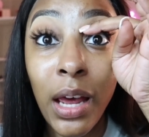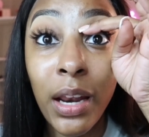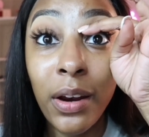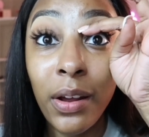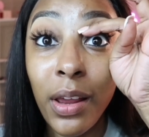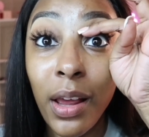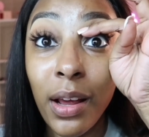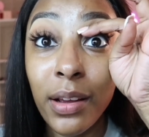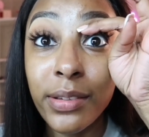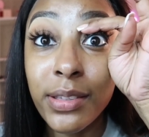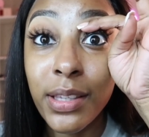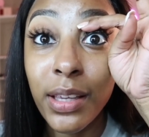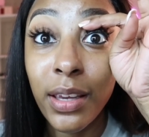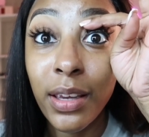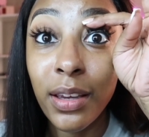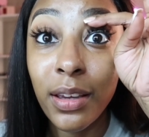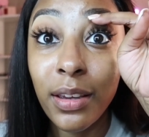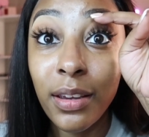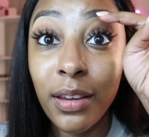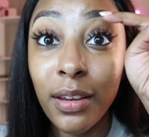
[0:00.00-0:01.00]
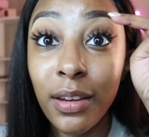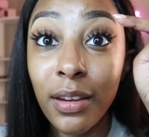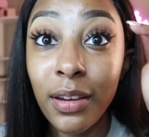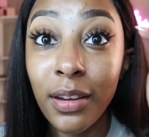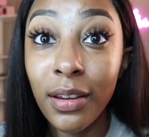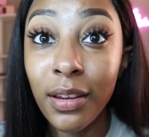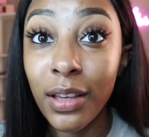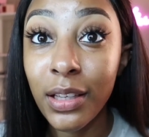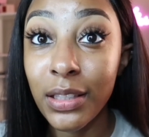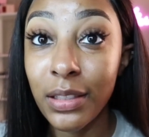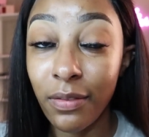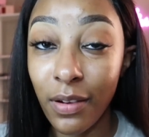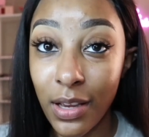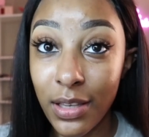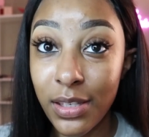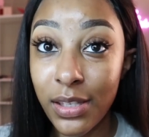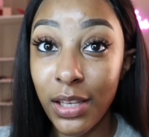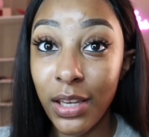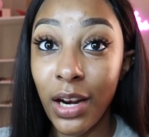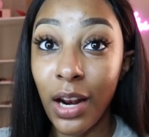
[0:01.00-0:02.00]
I know y'all see it. Because if
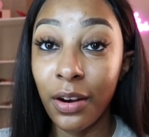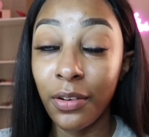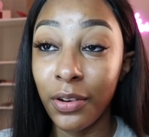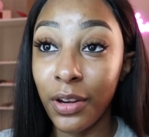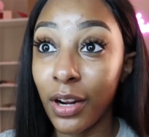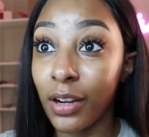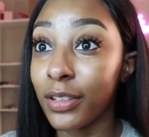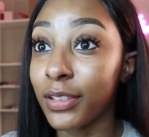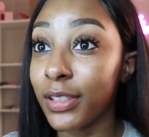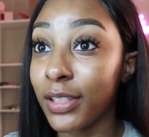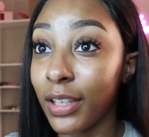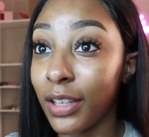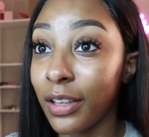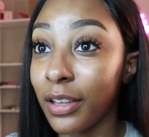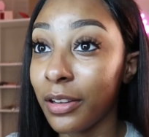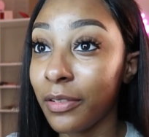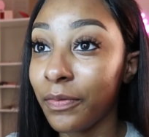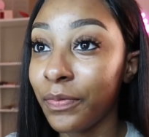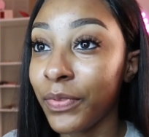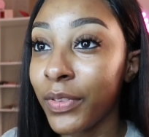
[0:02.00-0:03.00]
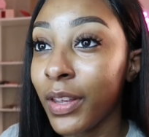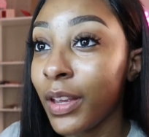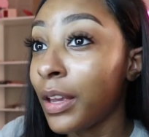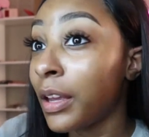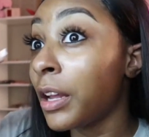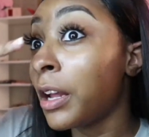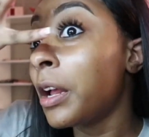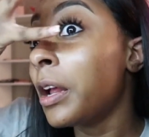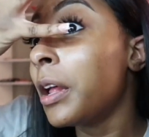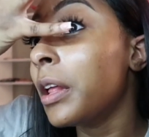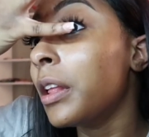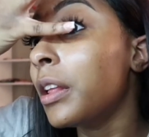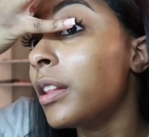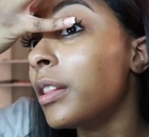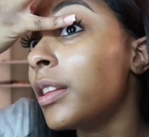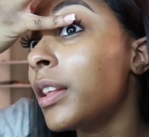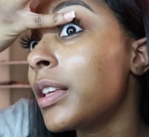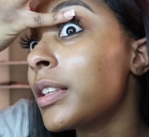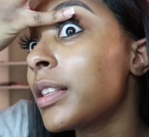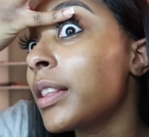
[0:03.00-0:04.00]
I see it, I know y'all see it.
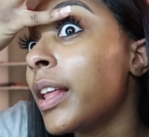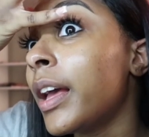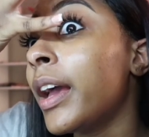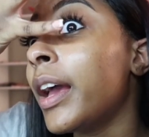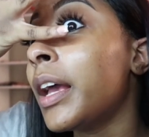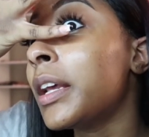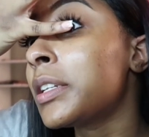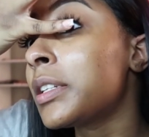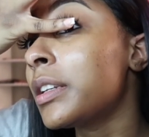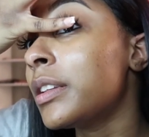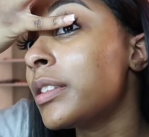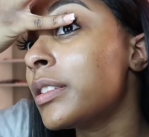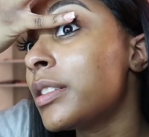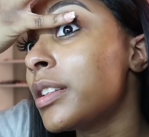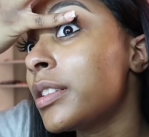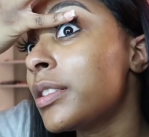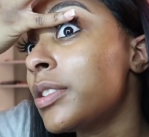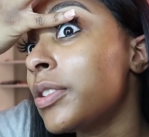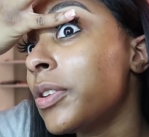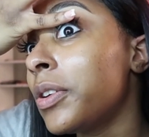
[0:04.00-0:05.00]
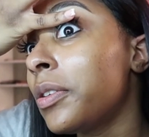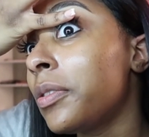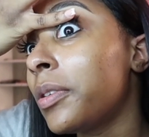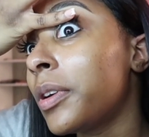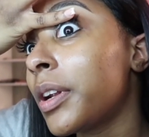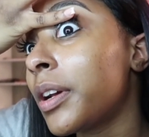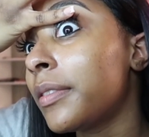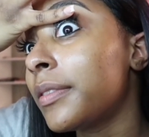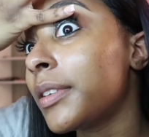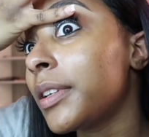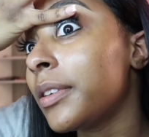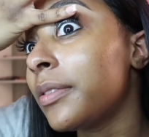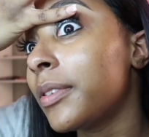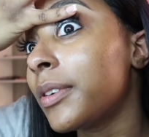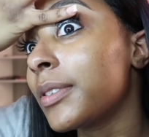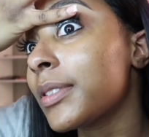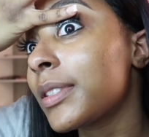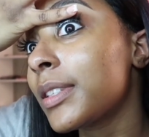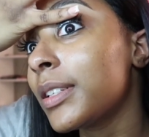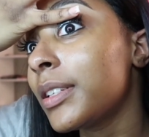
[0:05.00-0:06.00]
This lash is just doing whatever it
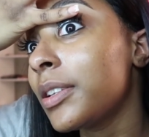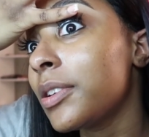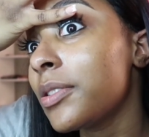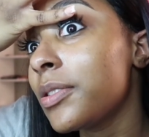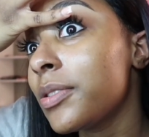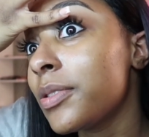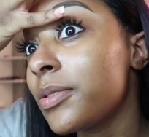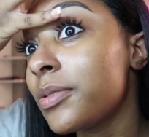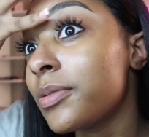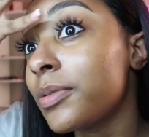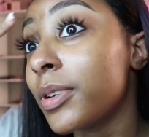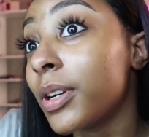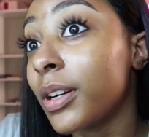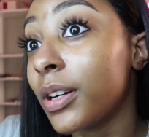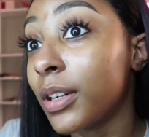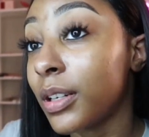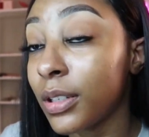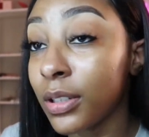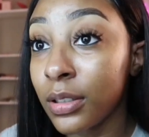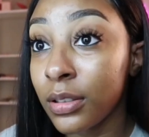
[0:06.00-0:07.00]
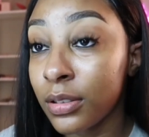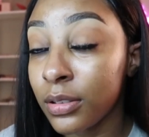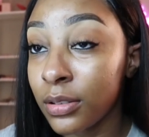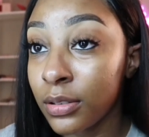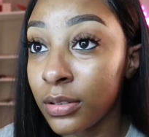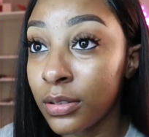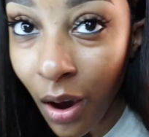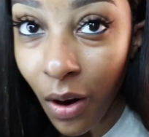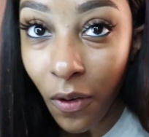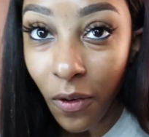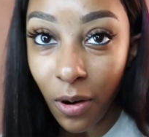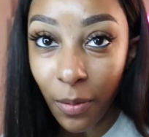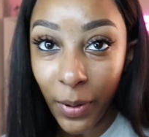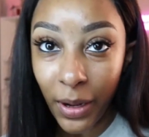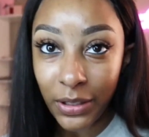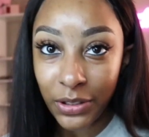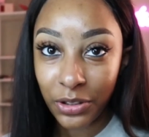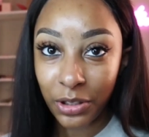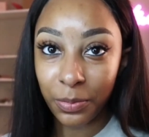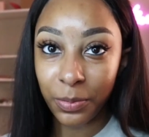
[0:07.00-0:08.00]
wants to do. Or am
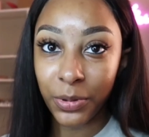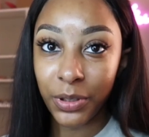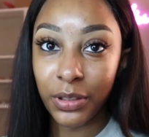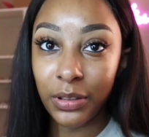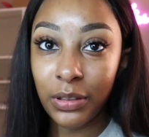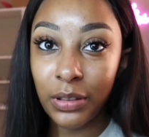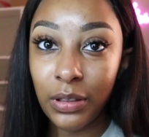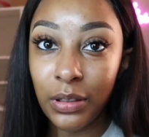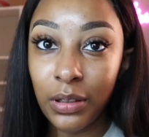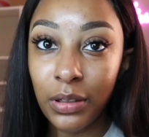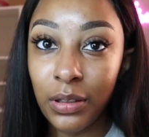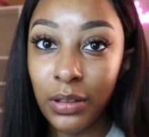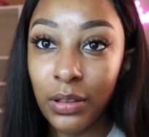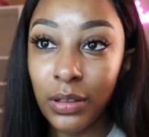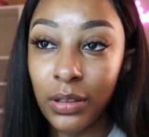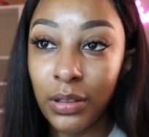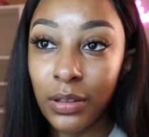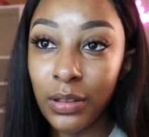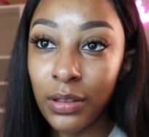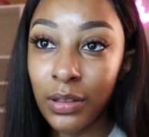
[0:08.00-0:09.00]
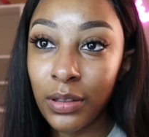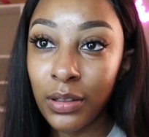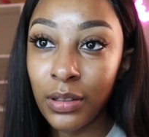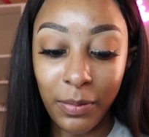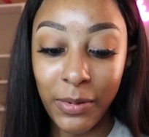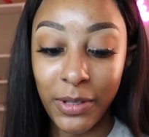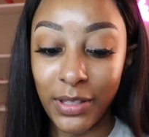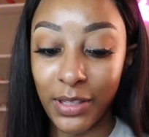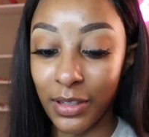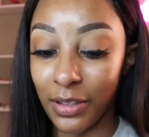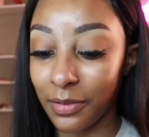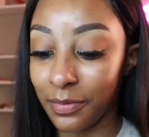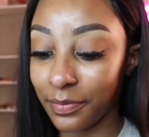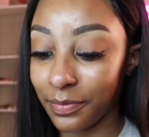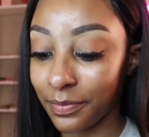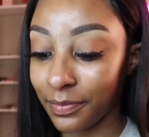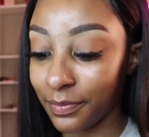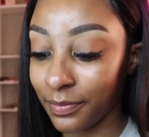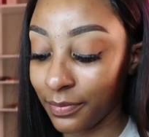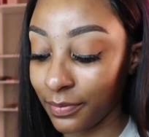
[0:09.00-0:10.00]
I tripping? Let me see.
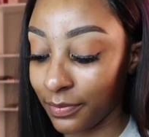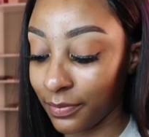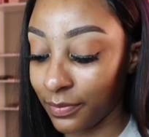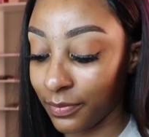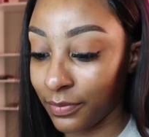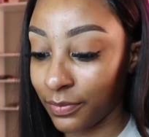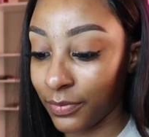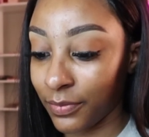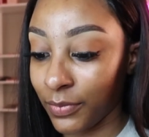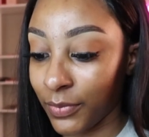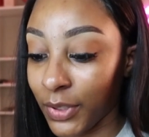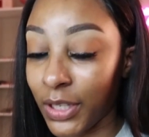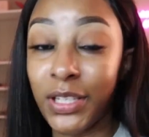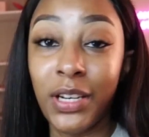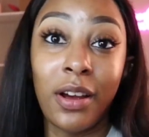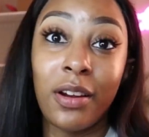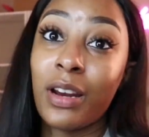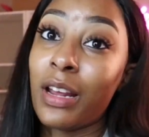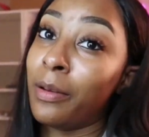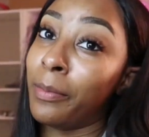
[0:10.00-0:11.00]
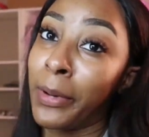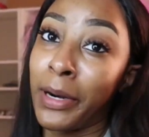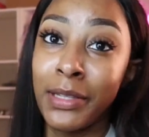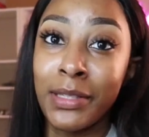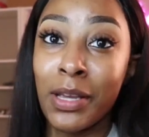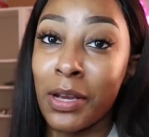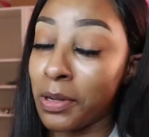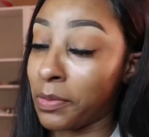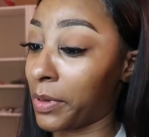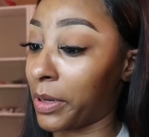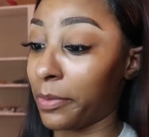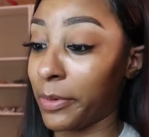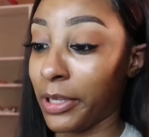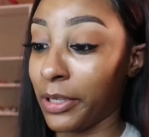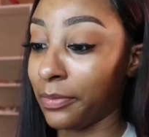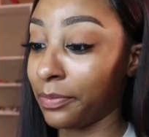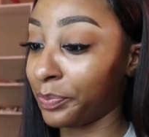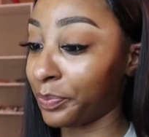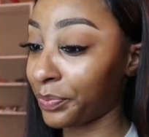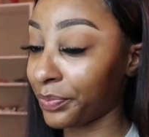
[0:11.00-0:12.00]
Because y'all not about to talk about
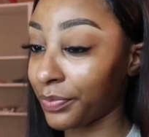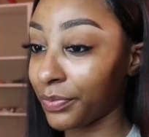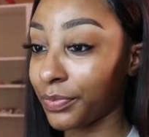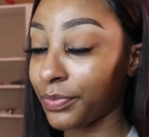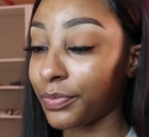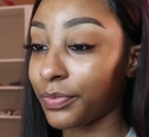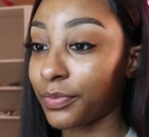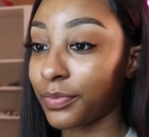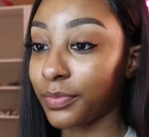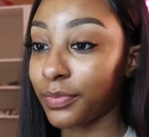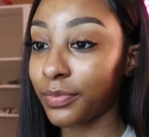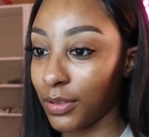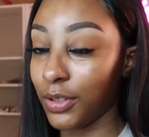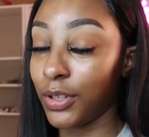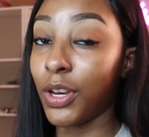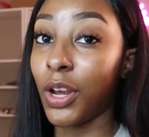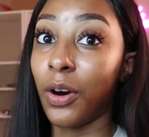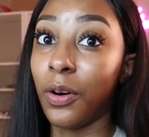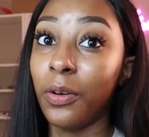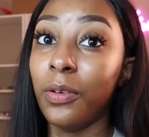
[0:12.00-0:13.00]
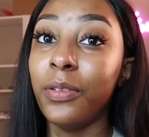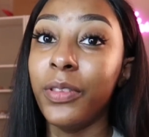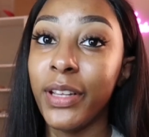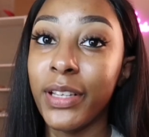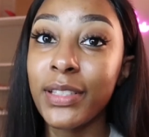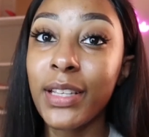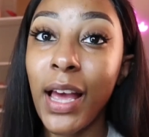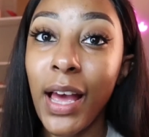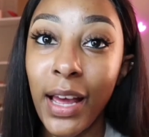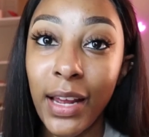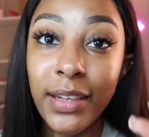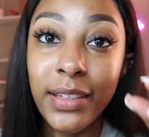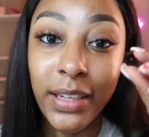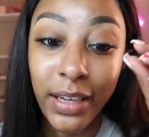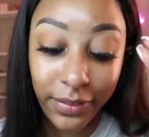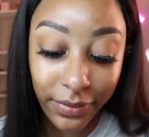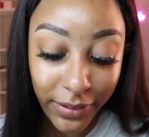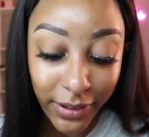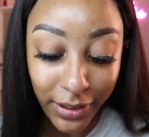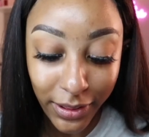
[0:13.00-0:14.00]
me. No, this eye
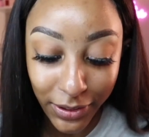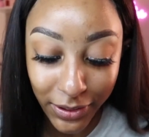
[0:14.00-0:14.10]
definitely